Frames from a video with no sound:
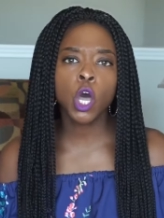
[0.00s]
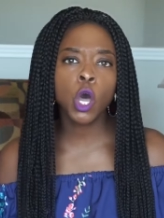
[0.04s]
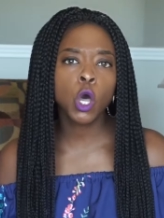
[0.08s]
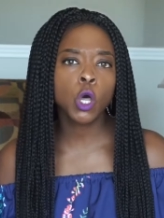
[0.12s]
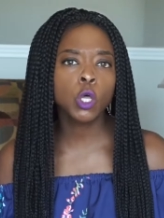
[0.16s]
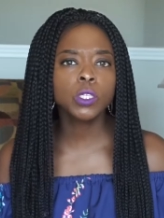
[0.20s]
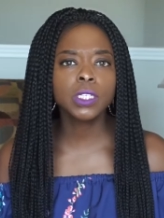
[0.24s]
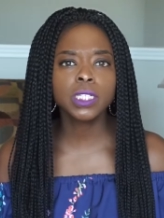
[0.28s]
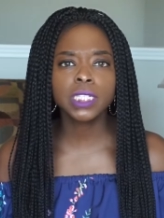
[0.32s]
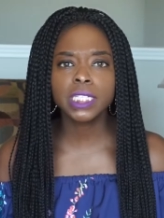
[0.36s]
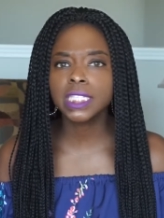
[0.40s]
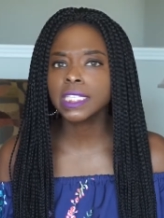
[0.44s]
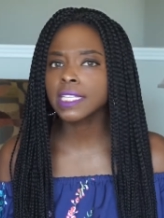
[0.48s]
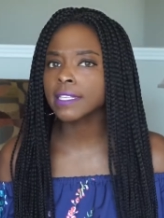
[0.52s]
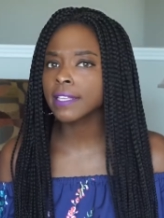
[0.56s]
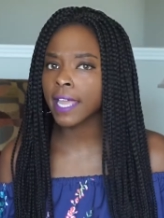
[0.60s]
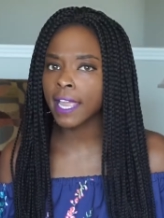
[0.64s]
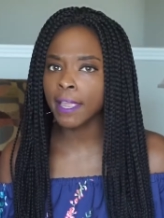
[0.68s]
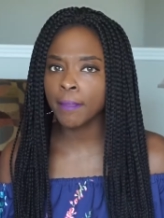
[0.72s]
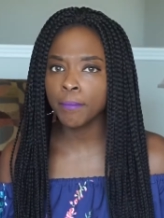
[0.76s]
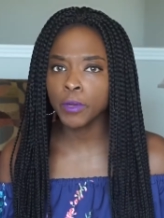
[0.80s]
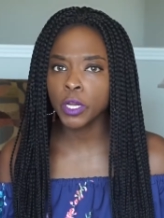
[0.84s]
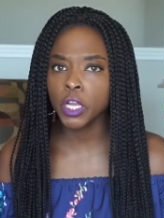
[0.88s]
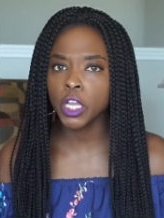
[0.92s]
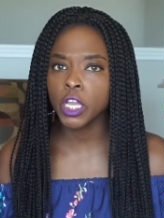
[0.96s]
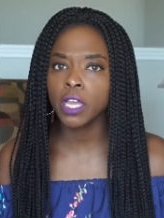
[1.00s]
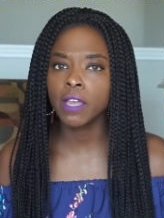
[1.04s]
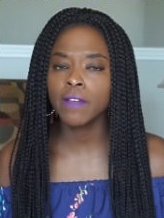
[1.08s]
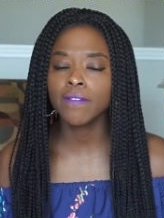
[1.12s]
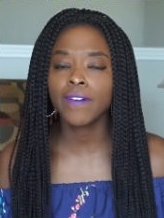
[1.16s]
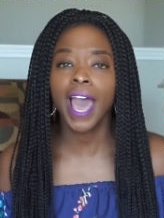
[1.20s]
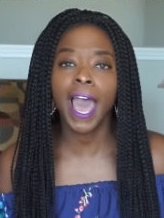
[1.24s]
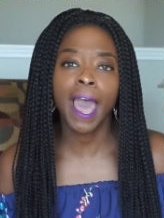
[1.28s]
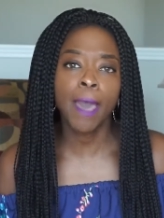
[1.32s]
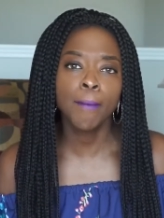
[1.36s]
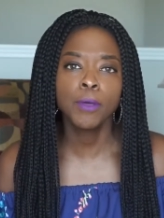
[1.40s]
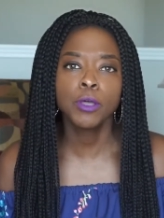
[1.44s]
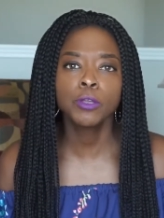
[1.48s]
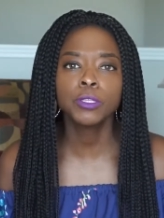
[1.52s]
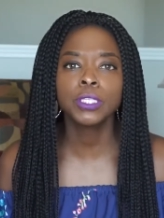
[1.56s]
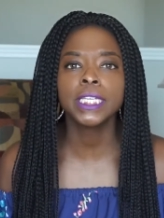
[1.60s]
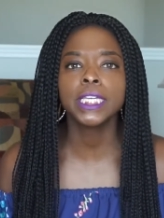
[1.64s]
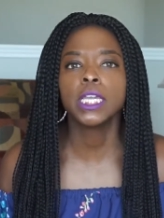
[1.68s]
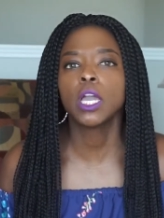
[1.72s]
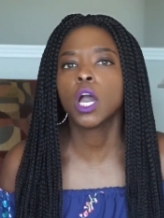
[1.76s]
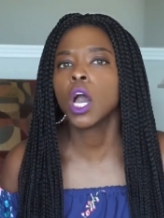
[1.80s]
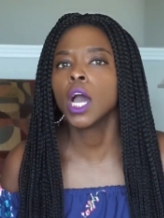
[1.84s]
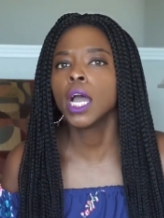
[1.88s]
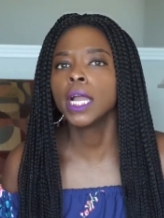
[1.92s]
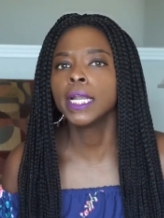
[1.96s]
whole disclaimer of I'm
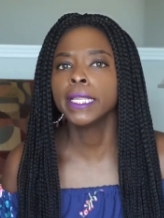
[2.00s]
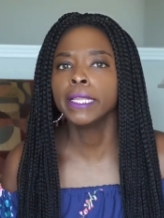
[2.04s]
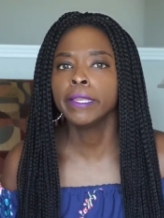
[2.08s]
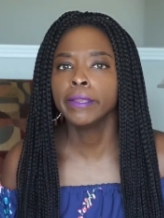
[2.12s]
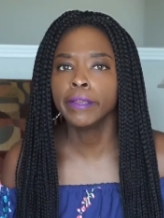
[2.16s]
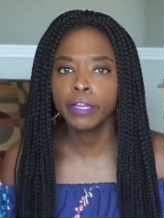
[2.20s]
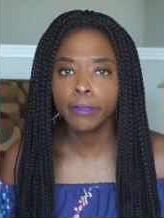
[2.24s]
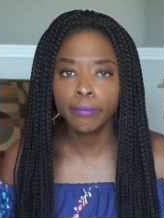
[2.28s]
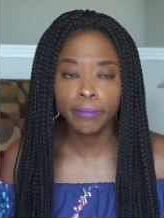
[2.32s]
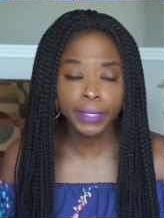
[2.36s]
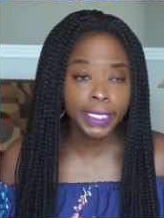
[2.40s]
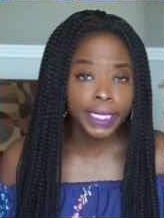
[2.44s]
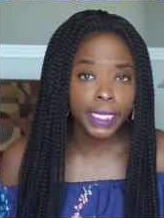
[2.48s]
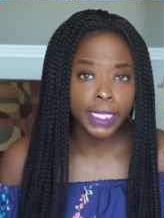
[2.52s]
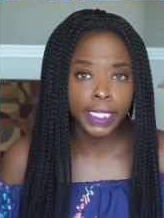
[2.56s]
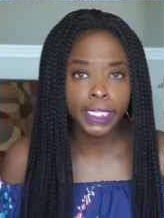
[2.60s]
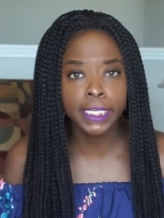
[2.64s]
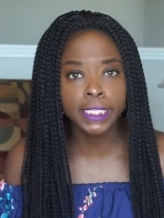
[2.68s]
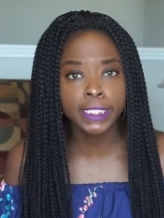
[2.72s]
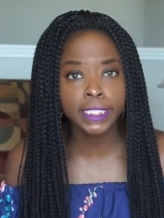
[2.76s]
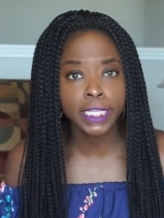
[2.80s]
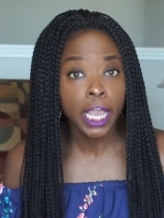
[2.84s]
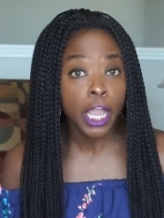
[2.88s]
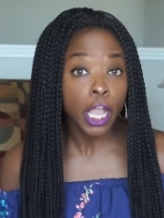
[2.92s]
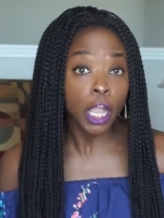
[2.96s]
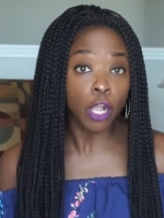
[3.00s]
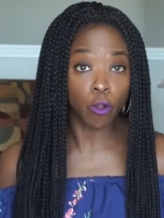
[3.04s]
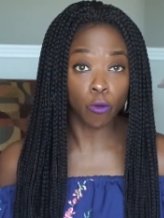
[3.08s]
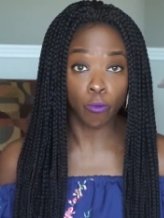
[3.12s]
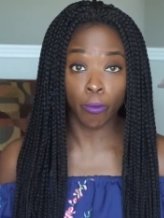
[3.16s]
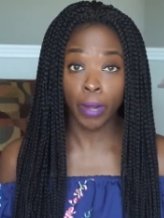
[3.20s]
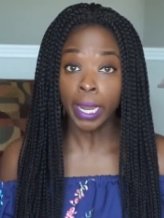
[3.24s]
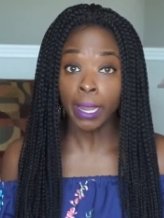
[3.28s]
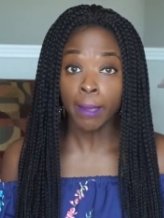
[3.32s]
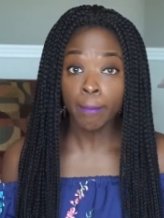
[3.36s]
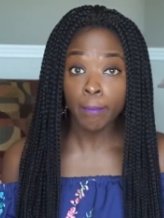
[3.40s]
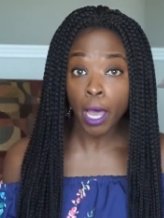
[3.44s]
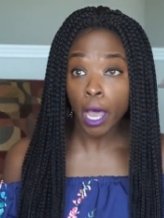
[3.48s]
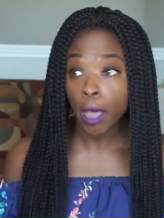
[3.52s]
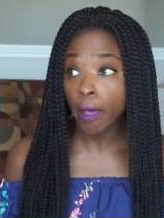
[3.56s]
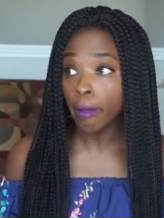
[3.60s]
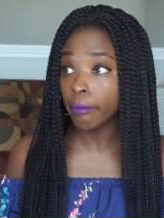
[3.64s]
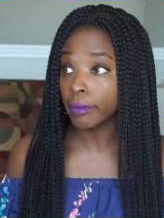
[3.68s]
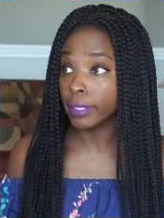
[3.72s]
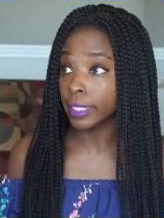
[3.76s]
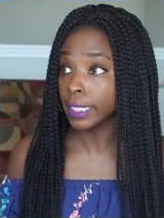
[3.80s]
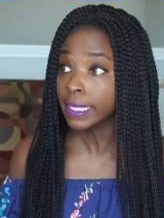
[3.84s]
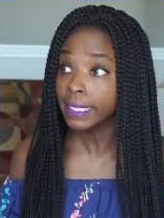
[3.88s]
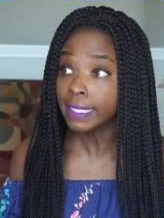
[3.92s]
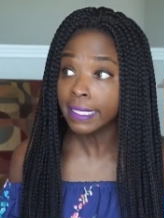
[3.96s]
only on here because
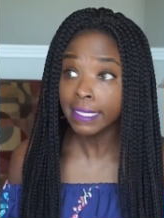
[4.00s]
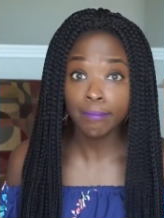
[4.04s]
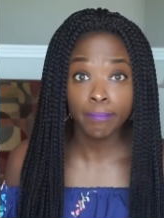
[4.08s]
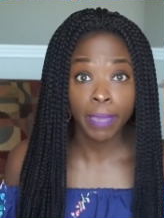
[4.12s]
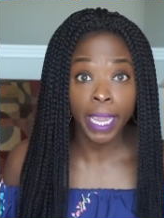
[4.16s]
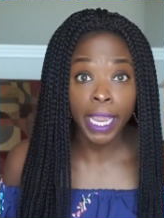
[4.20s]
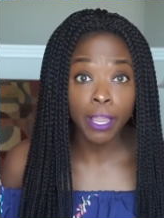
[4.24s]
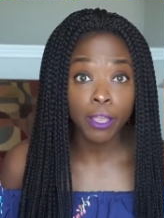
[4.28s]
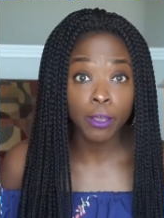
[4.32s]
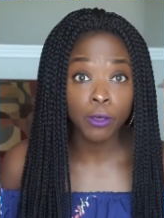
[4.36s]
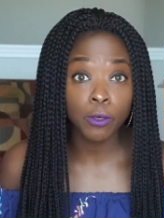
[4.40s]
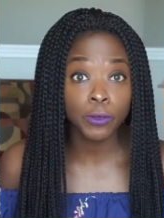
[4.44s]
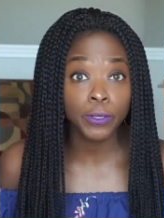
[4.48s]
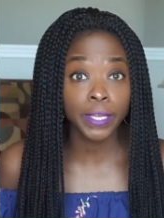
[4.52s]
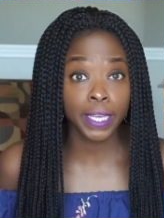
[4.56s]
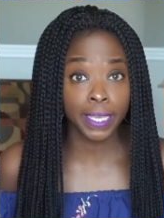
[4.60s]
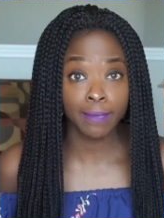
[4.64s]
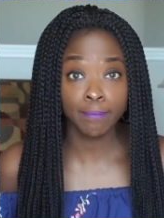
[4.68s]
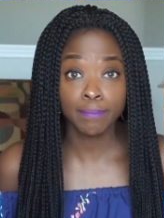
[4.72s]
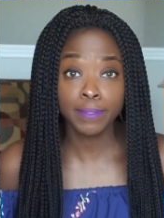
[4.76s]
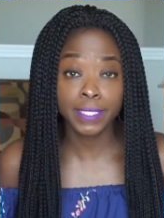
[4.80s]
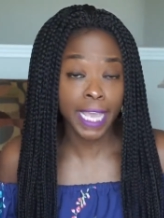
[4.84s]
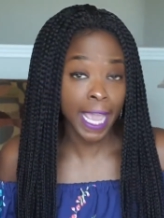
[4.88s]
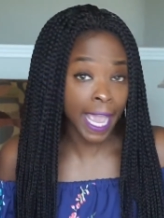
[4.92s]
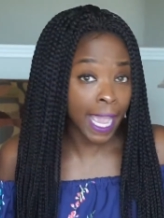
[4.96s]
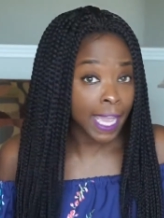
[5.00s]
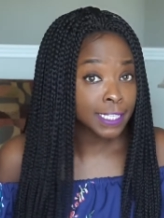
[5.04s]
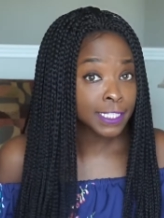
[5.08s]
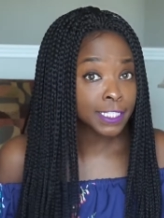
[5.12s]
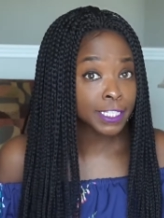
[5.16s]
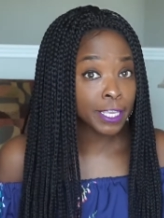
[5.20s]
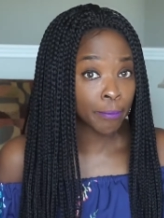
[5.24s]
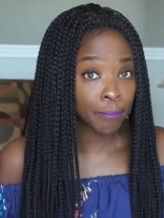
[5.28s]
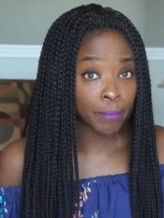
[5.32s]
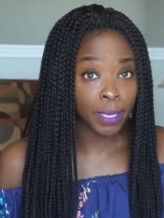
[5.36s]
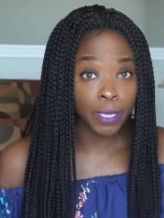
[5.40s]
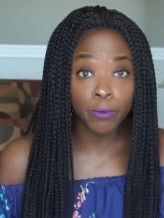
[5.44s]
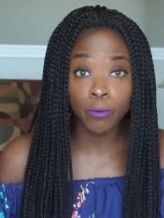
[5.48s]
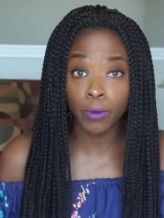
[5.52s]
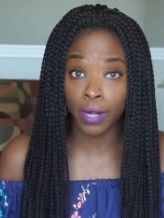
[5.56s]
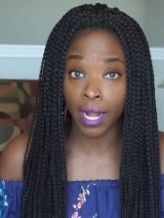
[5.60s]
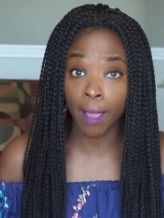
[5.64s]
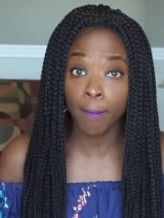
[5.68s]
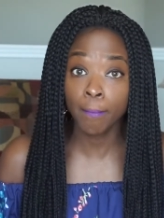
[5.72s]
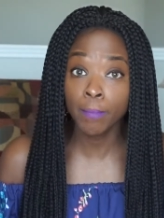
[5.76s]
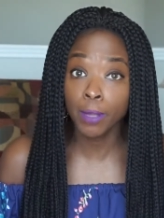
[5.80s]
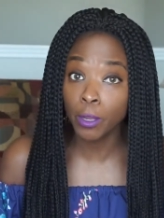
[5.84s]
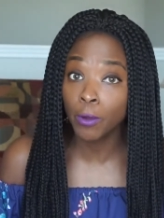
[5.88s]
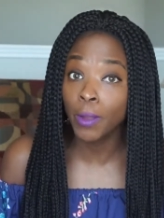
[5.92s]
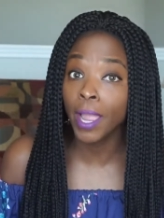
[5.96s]
Grandma Lily Bell keeps asking me when
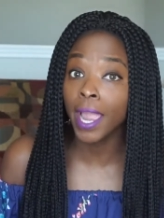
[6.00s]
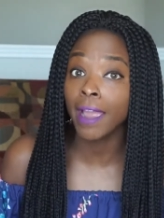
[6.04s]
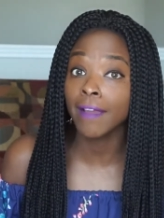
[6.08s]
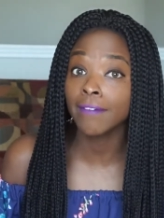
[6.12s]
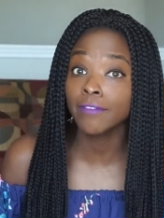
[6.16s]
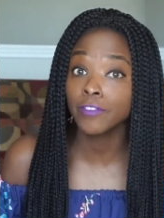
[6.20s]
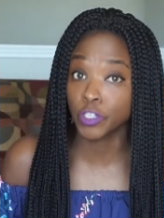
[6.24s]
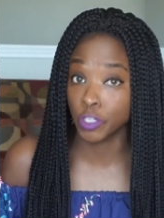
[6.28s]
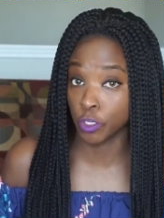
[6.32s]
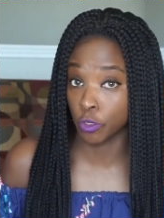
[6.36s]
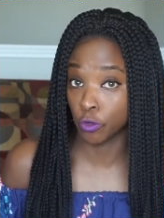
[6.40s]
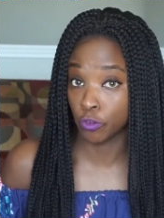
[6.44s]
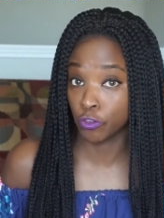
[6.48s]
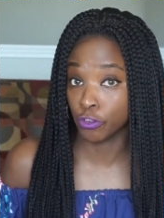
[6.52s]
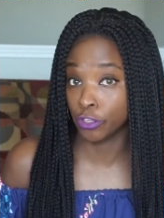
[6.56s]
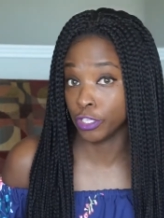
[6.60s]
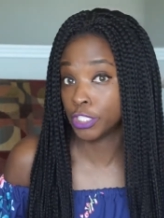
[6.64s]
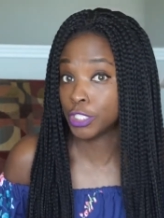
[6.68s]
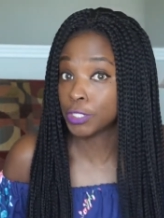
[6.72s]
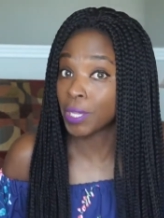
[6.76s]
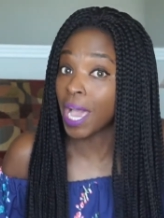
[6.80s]
I'm going to have children.